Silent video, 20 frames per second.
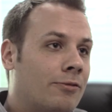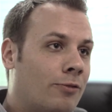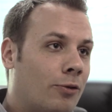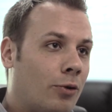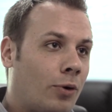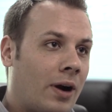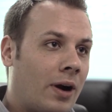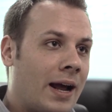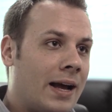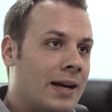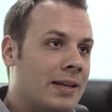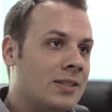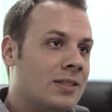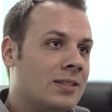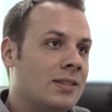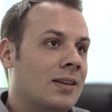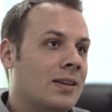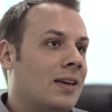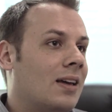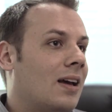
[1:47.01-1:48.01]

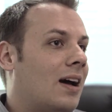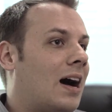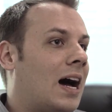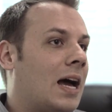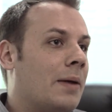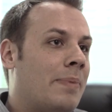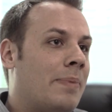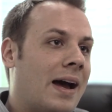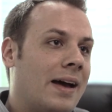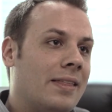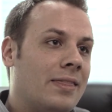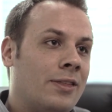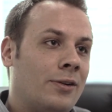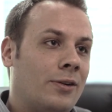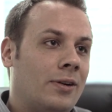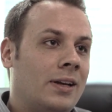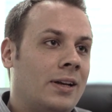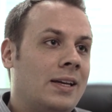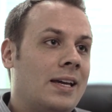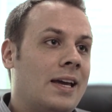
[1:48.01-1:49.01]
4S, iPad
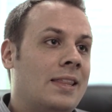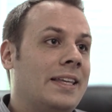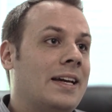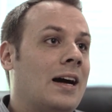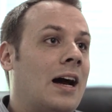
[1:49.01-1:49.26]
3, and the